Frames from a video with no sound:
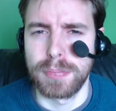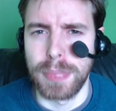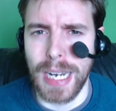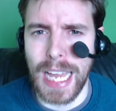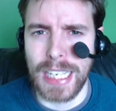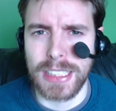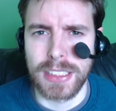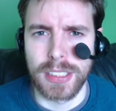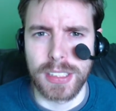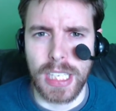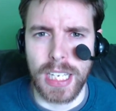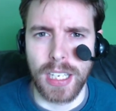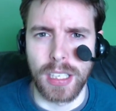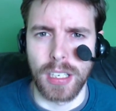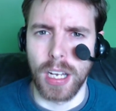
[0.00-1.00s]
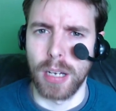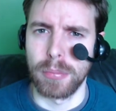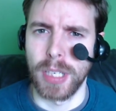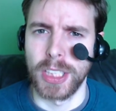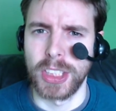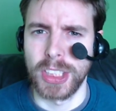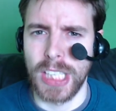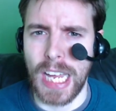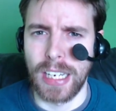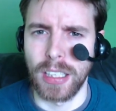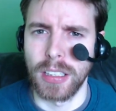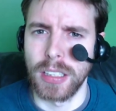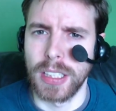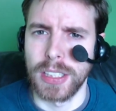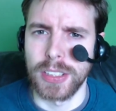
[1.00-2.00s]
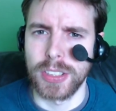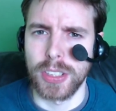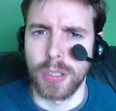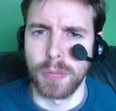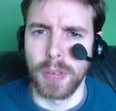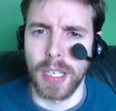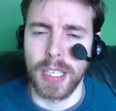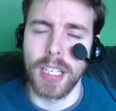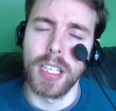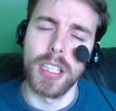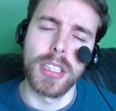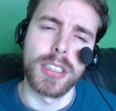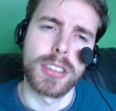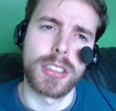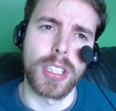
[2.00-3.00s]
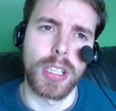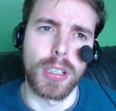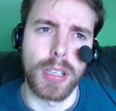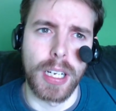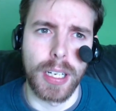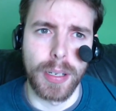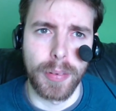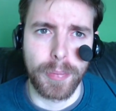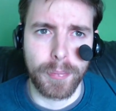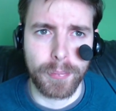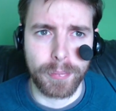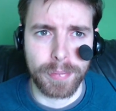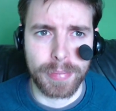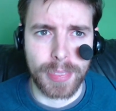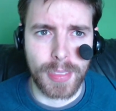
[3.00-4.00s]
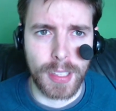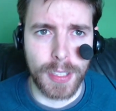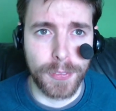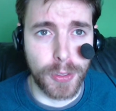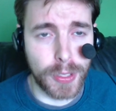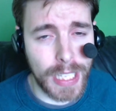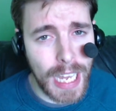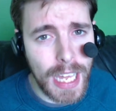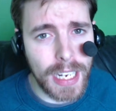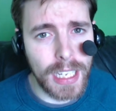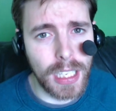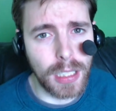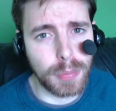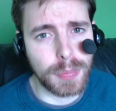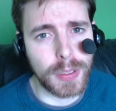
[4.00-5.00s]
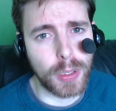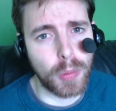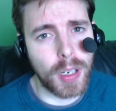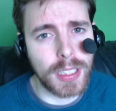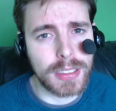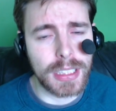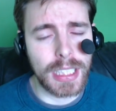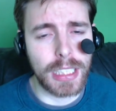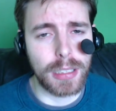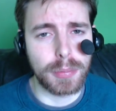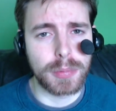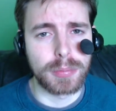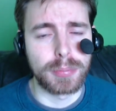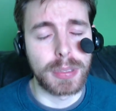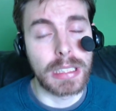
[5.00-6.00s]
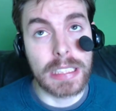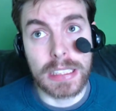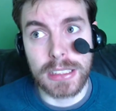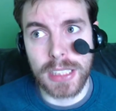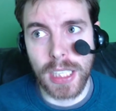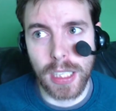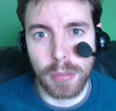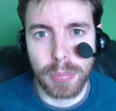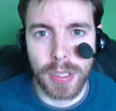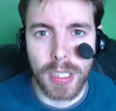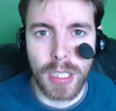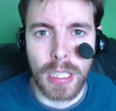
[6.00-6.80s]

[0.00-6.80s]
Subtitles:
black stain on my channel in some way. So if you can help and you want to help, please help.